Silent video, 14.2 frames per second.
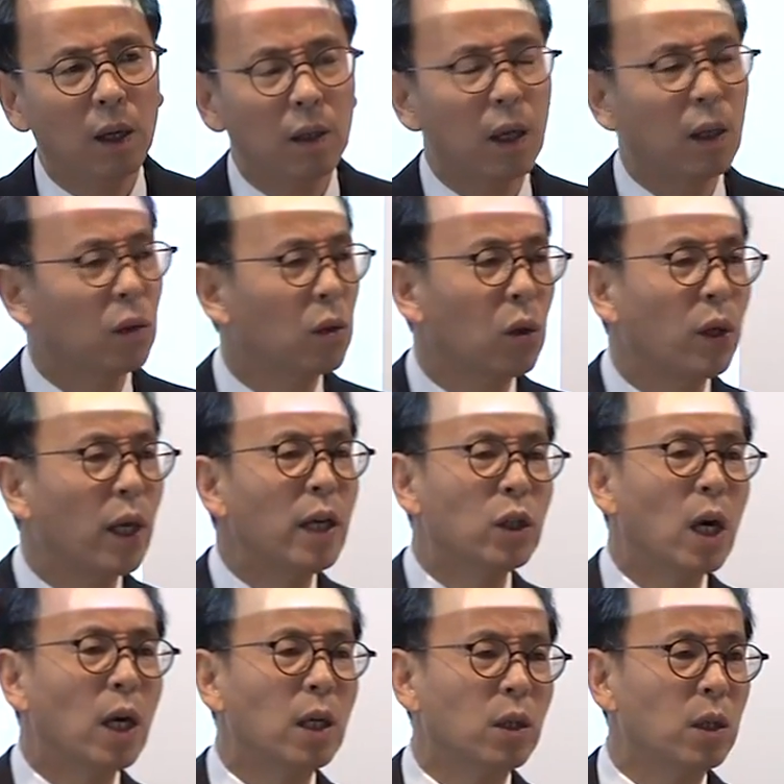Now today,
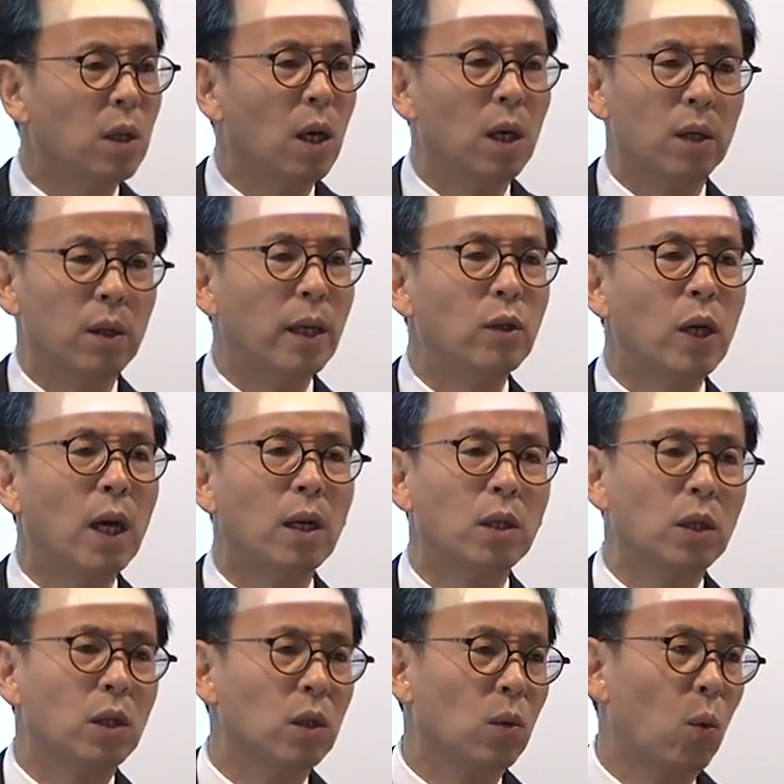China
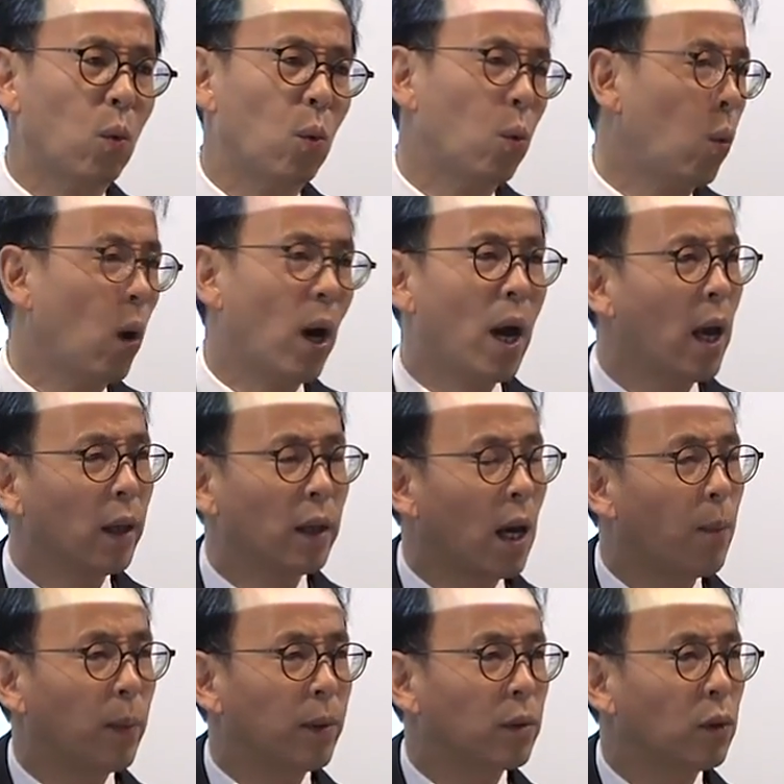just went
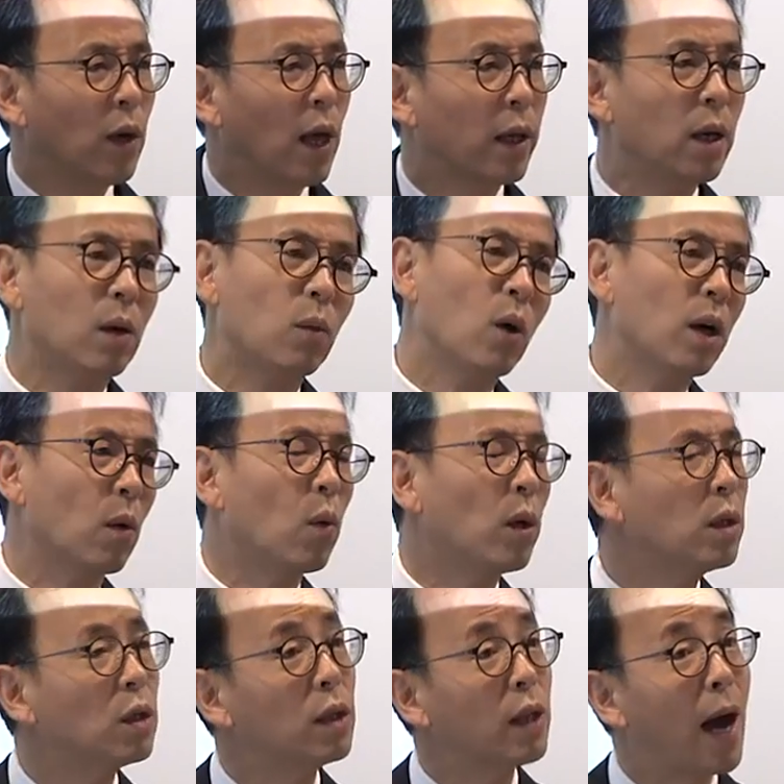up to like what
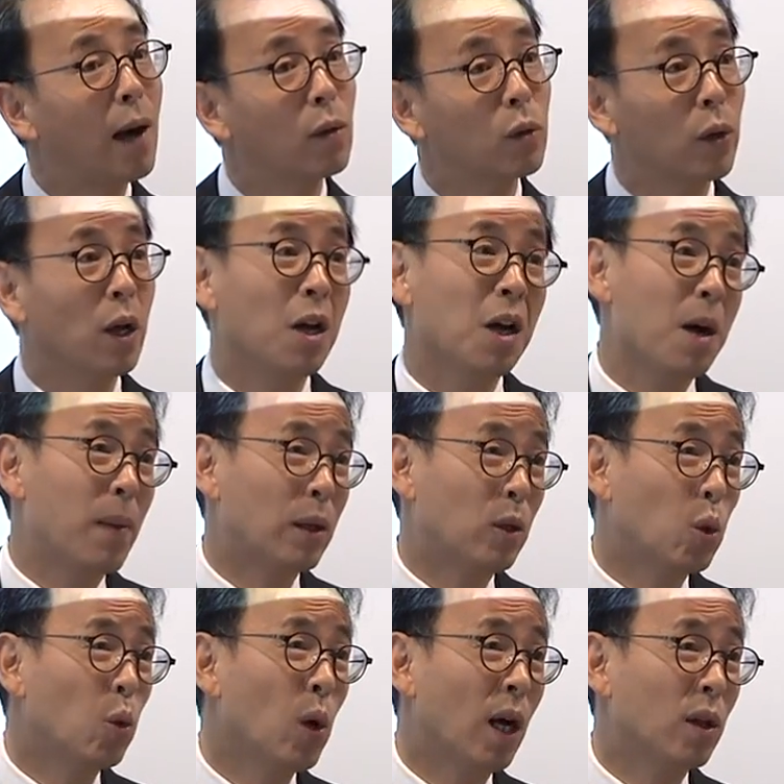is it now to about
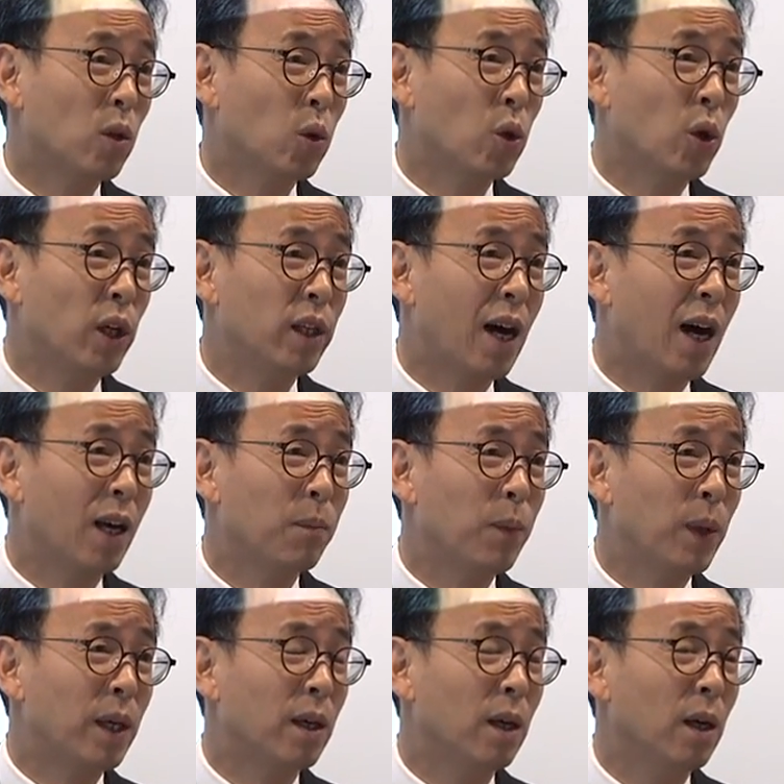200 trillion
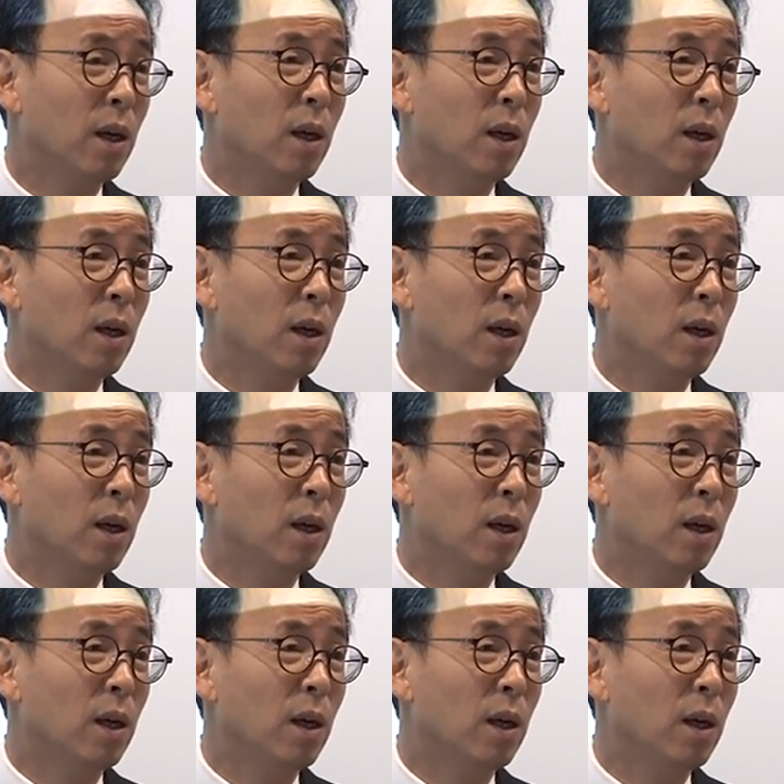RMB.